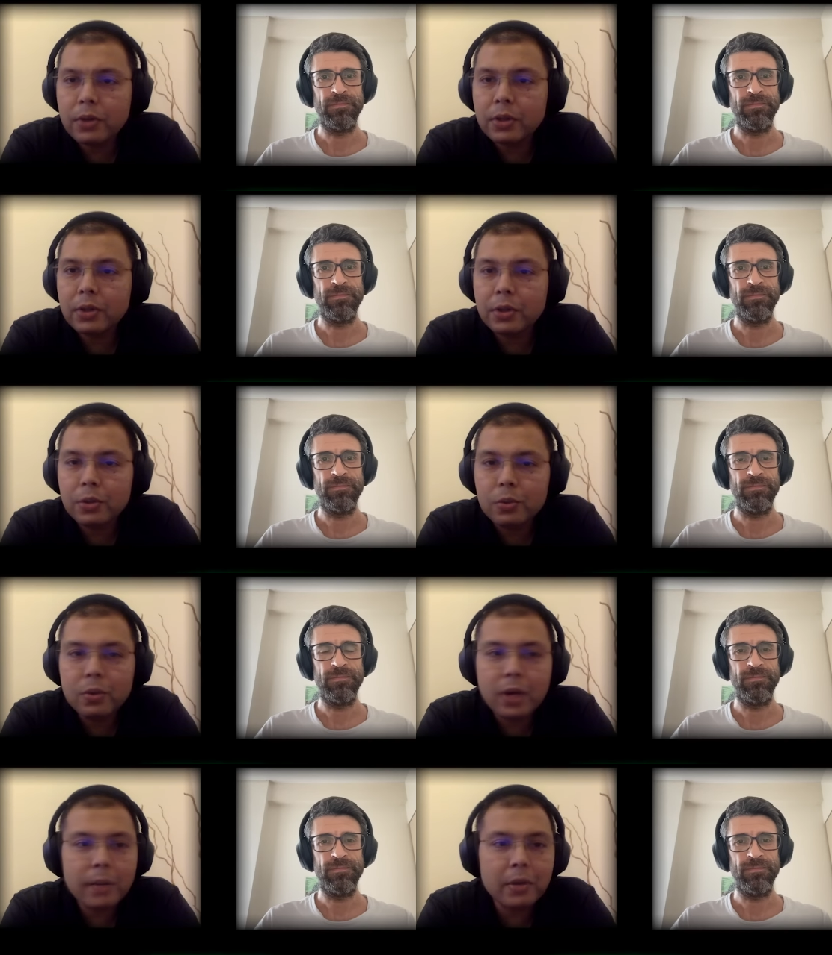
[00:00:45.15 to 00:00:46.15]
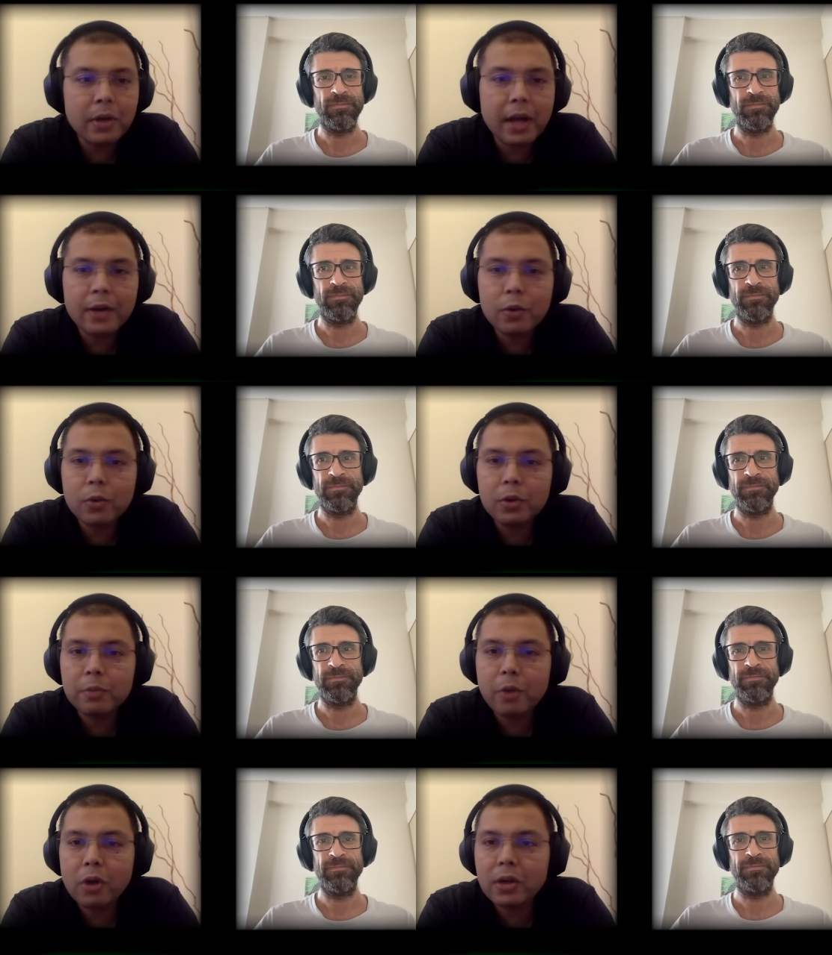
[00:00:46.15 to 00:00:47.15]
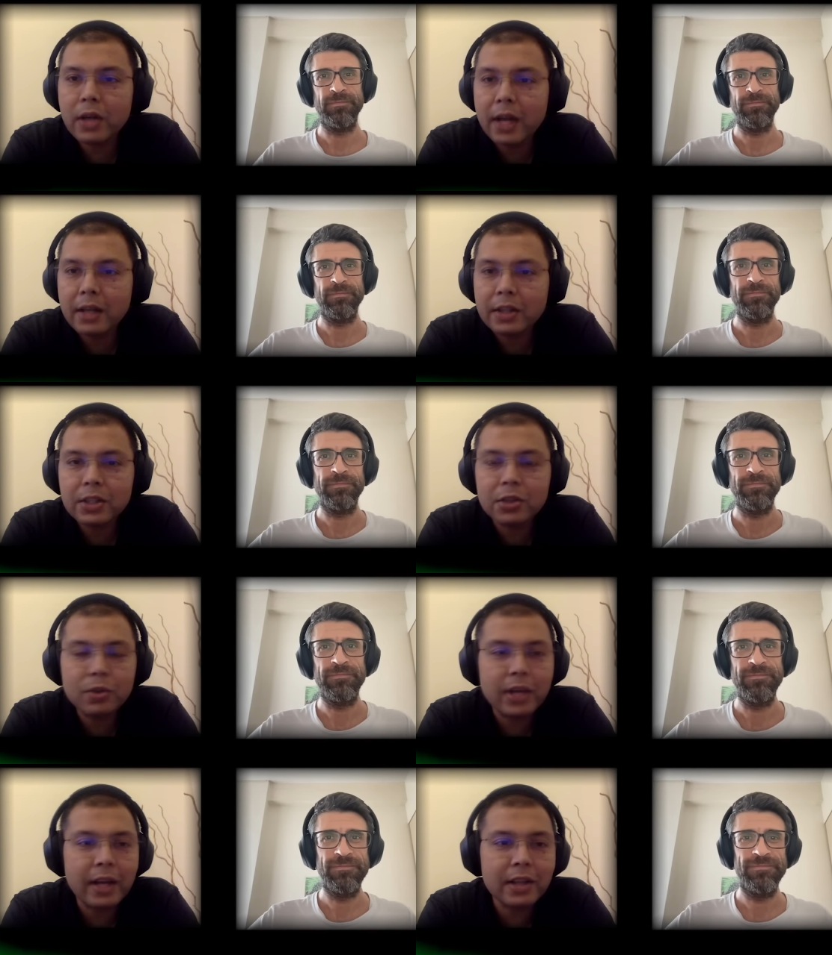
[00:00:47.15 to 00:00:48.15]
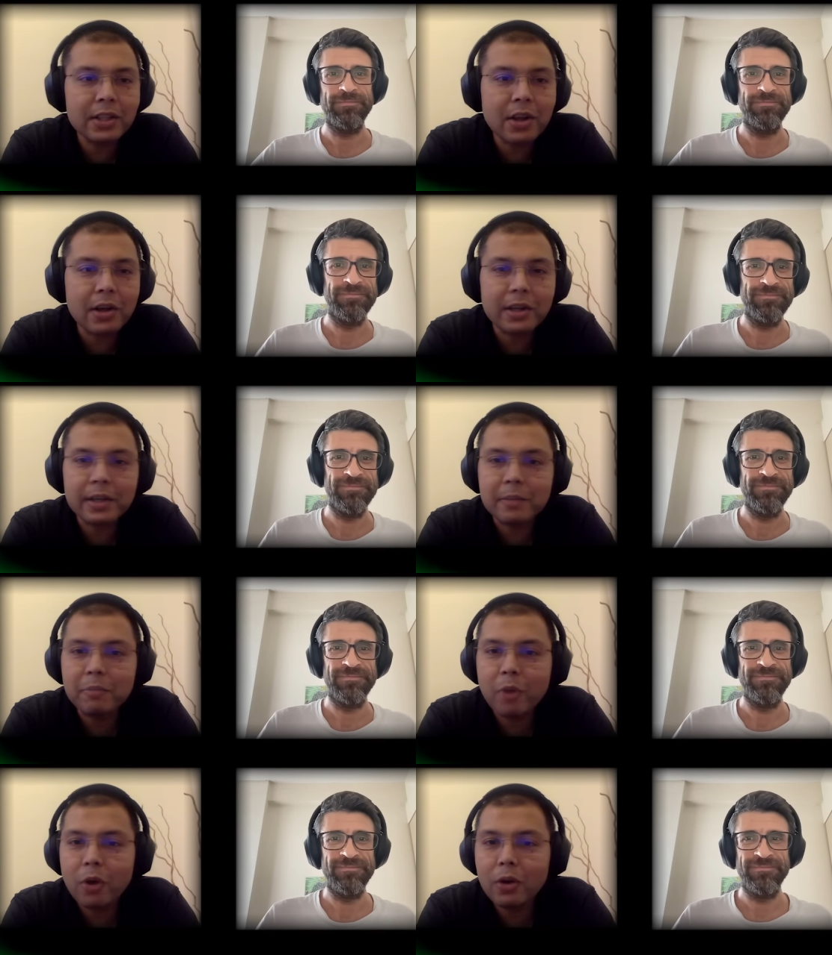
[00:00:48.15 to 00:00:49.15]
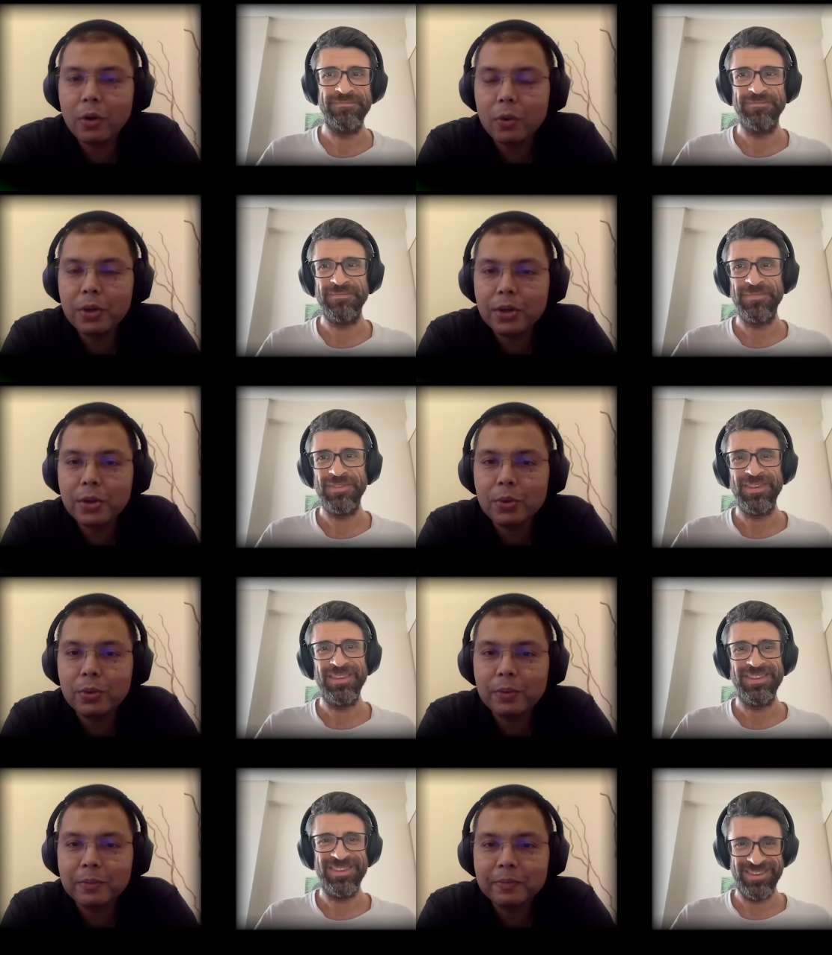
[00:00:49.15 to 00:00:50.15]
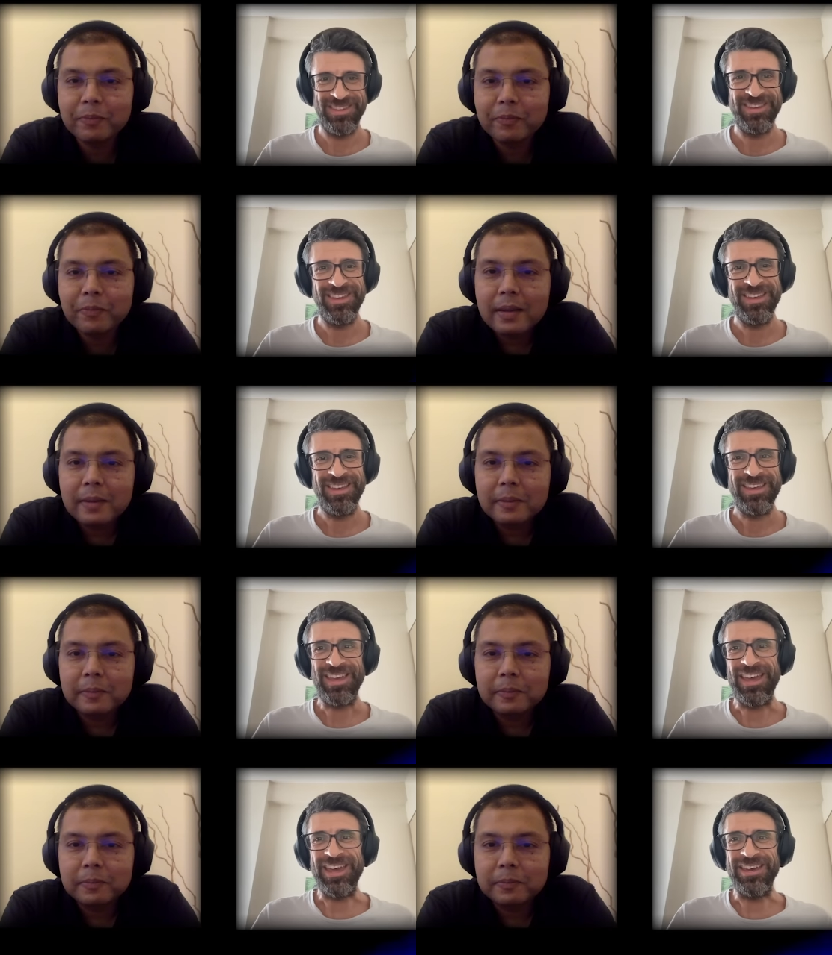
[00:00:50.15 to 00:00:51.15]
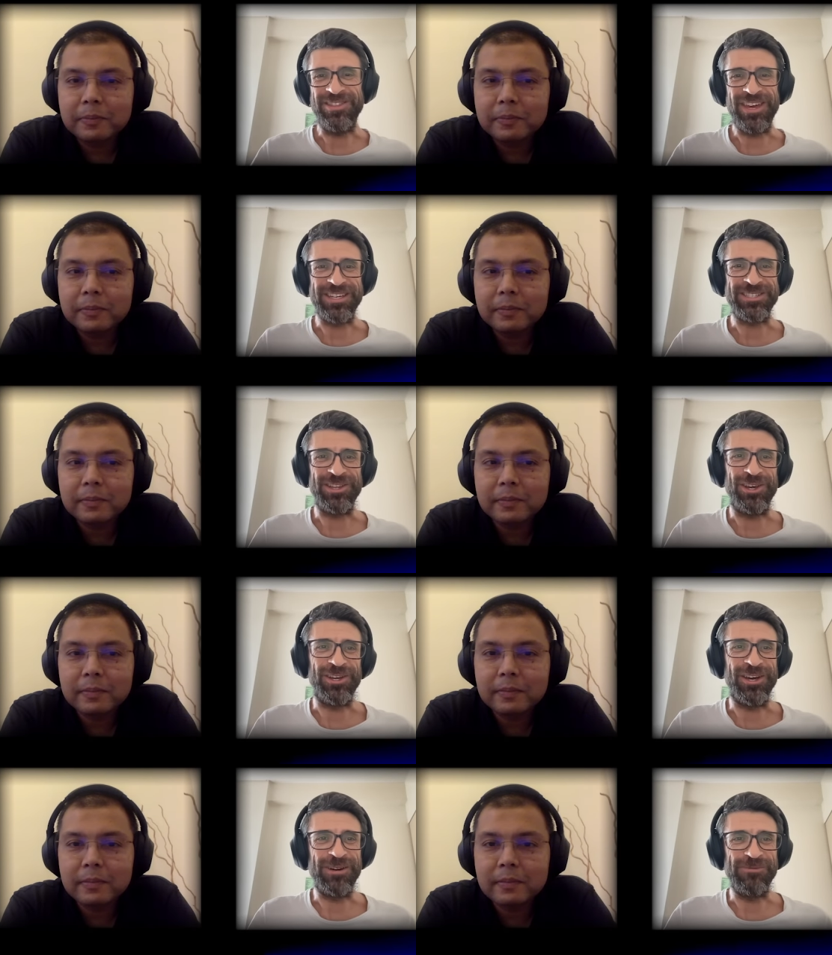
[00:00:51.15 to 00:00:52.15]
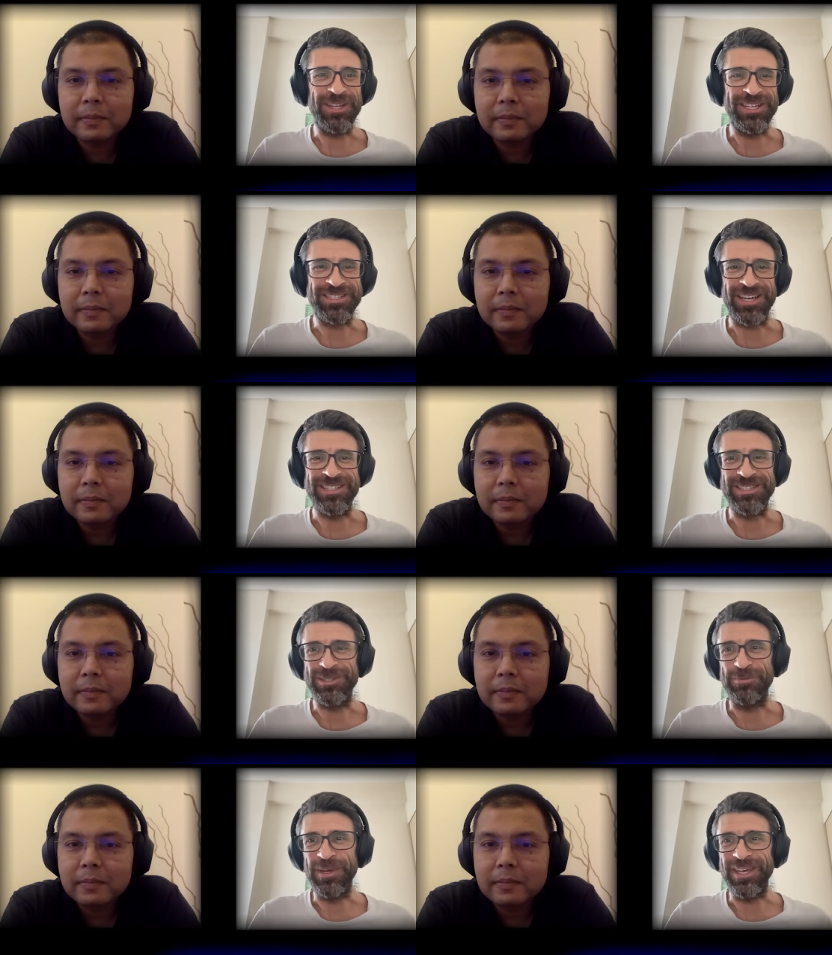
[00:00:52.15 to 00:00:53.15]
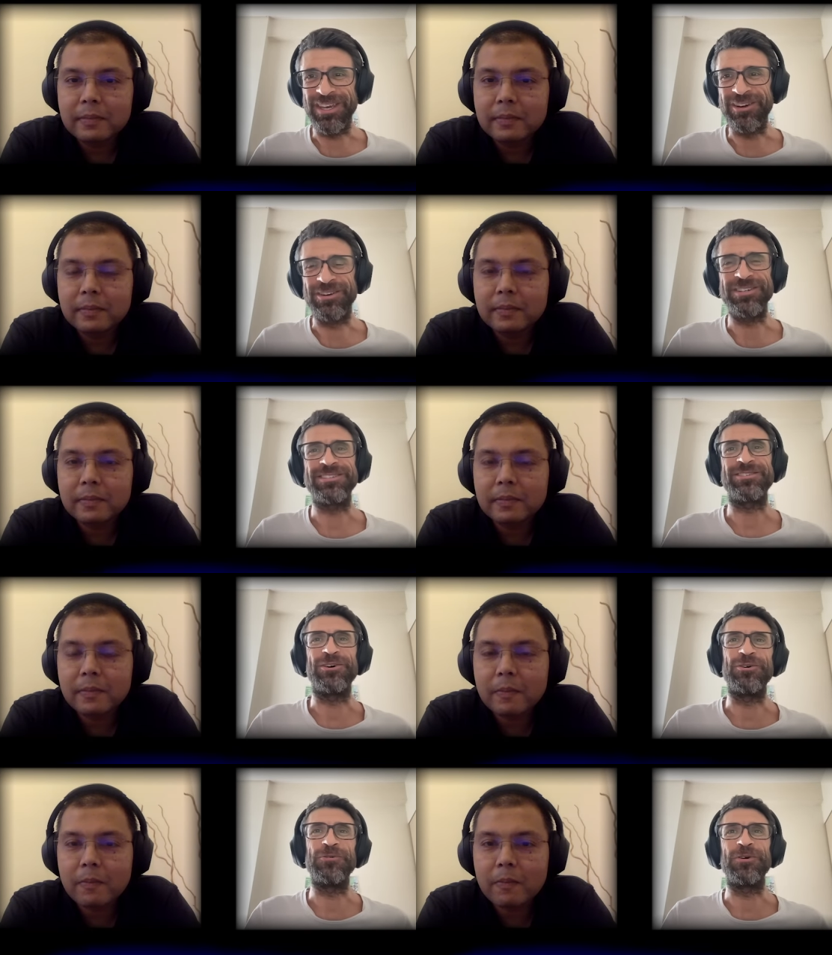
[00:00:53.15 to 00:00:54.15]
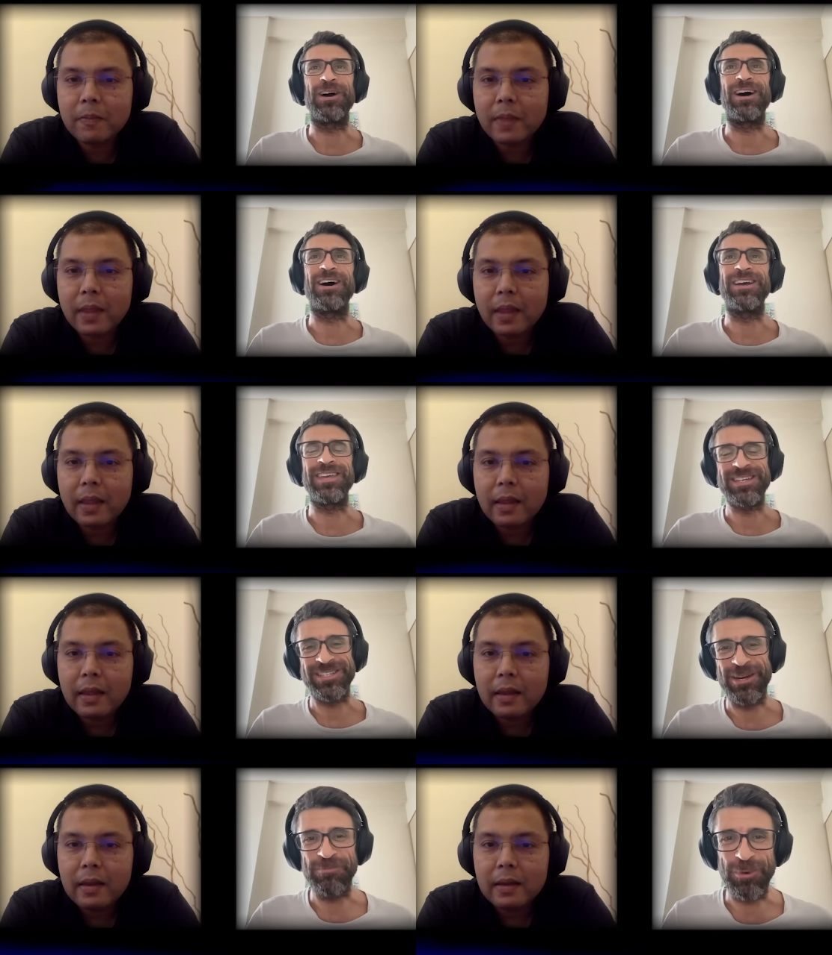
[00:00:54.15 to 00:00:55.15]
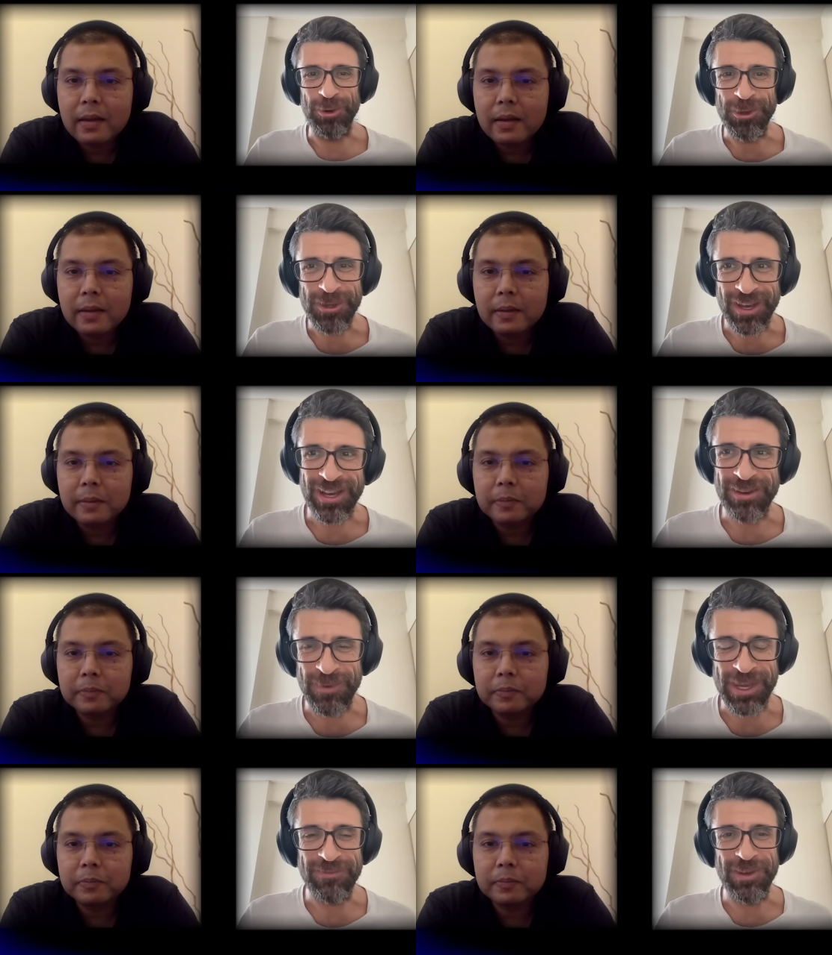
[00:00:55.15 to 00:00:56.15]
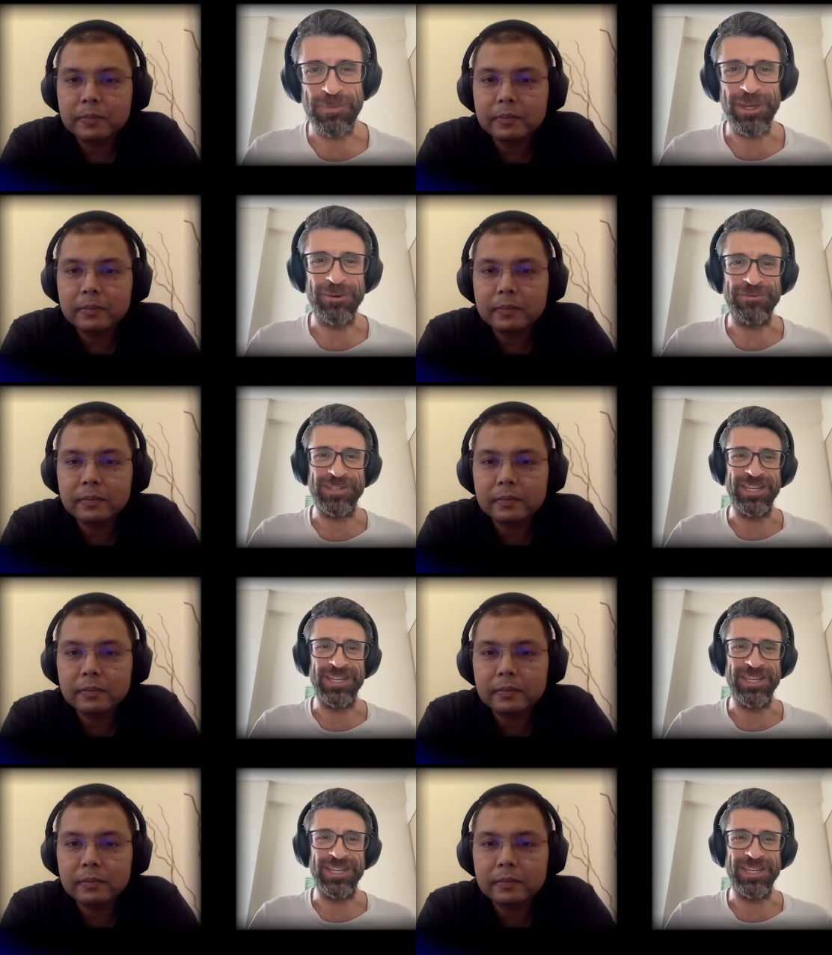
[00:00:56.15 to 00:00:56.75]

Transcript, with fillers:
Speaker 1: without further ado, I'm going to hand it over to Paul Condylis to get us started. Paul, over to you.
Speaker 2: Hey, thanks a lot. I'm really excited to be here. So, uh, yes, I'm Paul. I'm AVP of